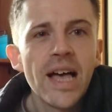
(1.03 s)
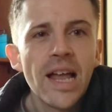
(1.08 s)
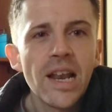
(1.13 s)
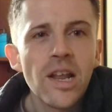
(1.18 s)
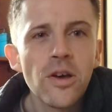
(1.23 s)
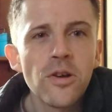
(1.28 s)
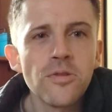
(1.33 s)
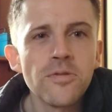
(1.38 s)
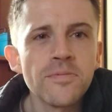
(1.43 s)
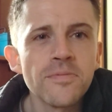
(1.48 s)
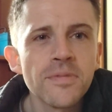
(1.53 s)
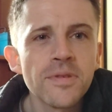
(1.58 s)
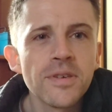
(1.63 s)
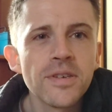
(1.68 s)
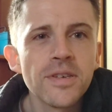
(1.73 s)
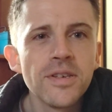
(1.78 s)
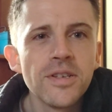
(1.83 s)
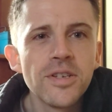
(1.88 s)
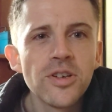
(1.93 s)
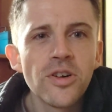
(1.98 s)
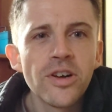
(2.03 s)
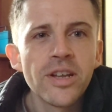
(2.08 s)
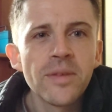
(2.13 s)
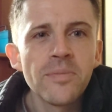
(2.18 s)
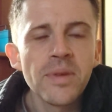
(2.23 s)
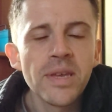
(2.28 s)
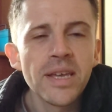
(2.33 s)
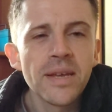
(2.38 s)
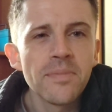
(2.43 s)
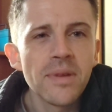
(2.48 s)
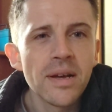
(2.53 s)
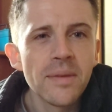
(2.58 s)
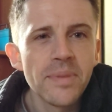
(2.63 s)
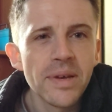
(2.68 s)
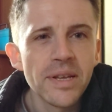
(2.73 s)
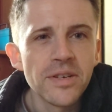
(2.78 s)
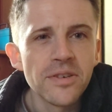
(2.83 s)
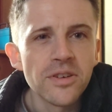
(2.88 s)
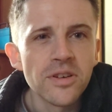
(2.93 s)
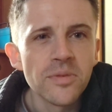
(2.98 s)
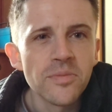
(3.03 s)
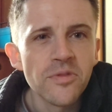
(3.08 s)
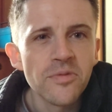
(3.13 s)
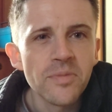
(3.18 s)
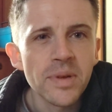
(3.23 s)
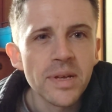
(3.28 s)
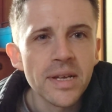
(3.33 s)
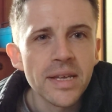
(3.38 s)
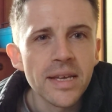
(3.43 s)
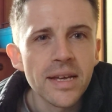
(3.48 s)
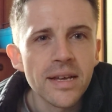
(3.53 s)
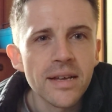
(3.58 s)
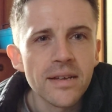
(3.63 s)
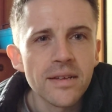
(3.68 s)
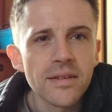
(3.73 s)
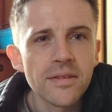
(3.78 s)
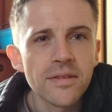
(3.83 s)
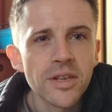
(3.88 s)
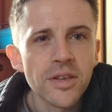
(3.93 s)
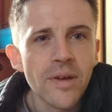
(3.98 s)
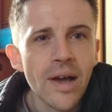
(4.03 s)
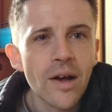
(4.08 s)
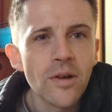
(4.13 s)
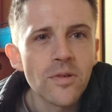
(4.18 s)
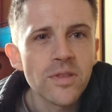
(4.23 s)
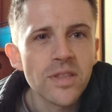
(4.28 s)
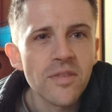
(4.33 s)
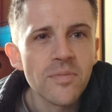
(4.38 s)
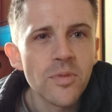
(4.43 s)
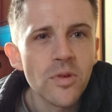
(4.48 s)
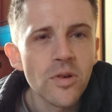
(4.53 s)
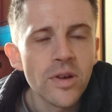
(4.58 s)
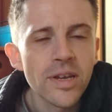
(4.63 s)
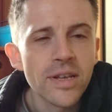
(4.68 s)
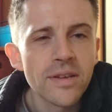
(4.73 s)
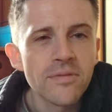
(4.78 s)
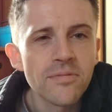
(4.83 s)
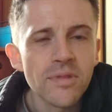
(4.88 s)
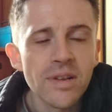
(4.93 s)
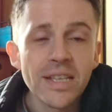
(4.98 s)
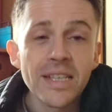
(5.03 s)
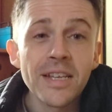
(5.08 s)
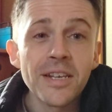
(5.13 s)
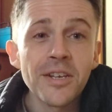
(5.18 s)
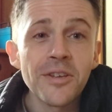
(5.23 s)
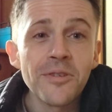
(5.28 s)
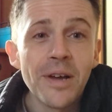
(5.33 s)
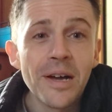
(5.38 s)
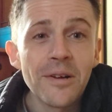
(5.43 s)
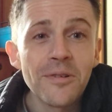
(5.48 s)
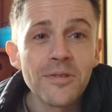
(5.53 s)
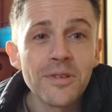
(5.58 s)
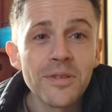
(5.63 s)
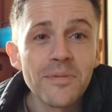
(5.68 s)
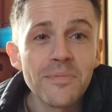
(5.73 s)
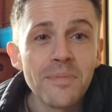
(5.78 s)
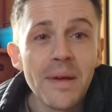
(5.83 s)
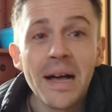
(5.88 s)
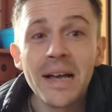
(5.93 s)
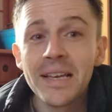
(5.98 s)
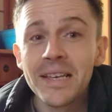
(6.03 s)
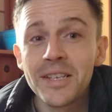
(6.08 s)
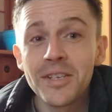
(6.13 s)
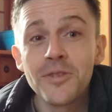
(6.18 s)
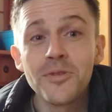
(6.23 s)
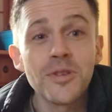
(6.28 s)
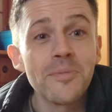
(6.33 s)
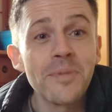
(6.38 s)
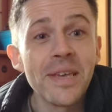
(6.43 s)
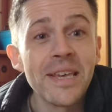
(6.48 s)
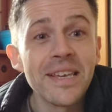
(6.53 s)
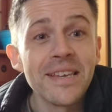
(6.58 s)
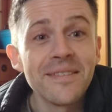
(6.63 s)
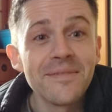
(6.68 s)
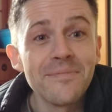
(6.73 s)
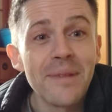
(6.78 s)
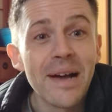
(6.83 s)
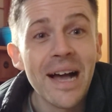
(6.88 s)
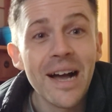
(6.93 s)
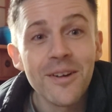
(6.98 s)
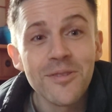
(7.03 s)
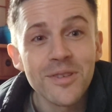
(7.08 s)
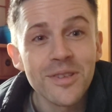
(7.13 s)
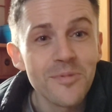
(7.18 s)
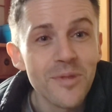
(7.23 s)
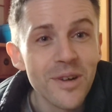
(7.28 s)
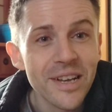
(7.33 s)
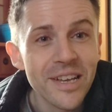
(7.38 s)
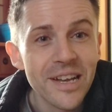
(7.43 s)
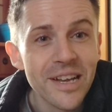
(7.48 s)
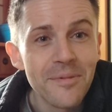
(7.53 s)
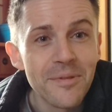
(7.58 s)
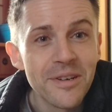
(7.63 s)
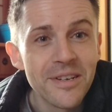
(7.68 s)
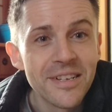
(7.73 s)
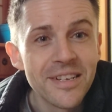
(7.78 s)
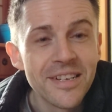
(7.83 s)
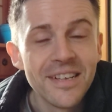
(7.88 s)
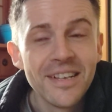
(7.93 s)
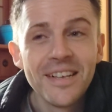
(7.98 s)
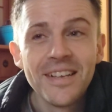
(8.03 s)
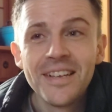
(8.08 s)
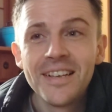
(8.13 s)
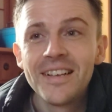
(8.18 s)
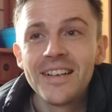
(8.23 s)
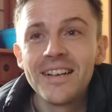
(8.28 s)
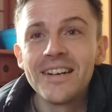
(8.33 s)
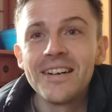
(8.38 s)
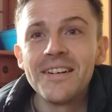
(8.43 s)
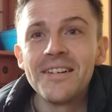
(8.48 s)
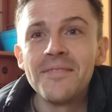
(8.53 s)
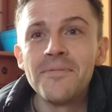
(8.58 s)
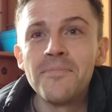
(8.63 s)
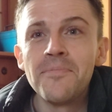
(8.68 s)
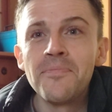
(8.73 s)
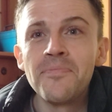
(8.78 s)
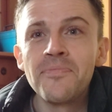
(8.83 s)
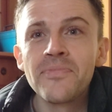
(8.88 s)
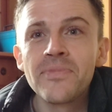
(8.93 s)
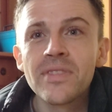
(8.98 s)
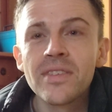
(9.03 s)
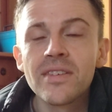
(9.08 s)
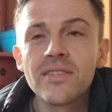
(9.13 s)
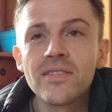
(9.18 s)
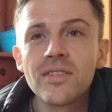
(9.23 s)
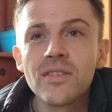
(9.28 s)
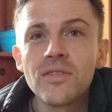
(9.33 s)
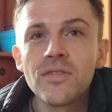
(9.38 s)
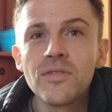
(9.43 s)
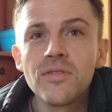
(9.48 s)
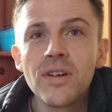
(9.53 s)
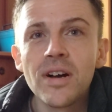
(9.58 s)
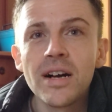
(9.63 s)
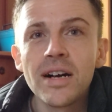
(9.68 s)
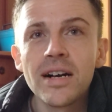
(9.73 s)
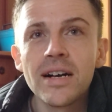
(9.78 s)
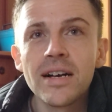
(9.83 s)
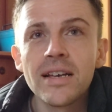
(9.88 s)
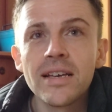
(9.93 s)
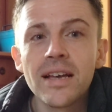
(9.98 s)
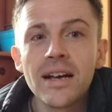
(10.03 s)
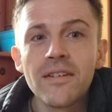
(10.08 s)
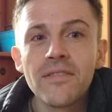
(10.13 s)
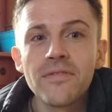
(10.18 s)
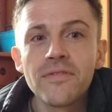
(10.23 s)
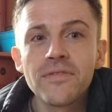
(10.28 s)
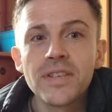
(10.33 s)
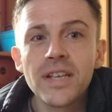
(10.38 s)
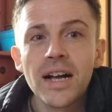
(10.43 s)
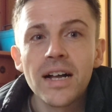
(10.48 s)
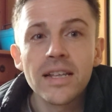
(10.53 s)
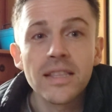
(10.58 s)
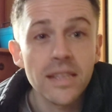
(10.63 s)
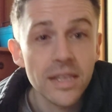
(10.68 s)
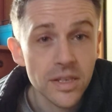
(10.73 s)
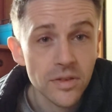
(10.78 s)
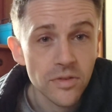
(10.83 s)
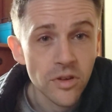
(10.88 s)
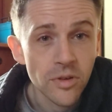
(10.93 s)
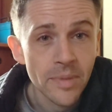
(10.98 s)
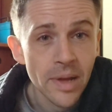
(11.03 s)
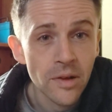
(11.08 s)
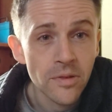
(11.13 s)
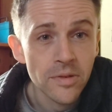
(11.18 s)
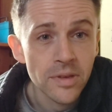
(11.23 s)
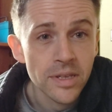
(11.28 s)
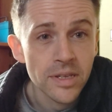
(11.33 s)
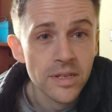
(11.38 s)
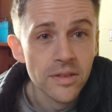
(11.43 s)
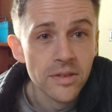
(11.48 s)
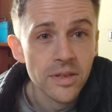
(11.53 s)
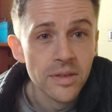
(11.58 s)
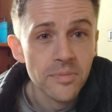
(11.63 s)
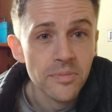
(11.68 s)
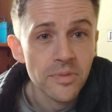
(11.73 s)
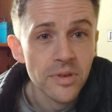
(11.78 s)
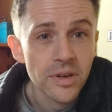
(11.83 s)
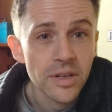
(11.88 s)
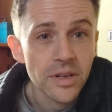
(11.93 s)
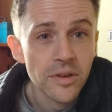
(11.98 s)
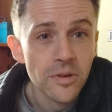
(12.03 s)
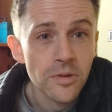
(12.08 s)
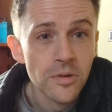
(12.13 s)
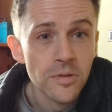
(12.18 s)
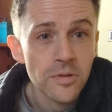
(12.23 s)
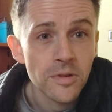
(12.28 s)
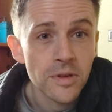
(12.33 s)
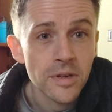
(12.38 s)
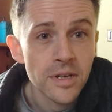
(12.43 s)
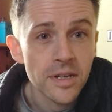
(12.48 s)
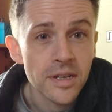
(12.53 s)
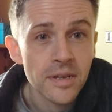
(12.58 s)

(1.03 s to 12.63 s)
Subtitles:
Hello, you're joining me in my bedroom of my new house that I bought in. Well, I say new house. It's new to me. My house in Wakayama. So I have tidied this room out. It's looking pretty cool.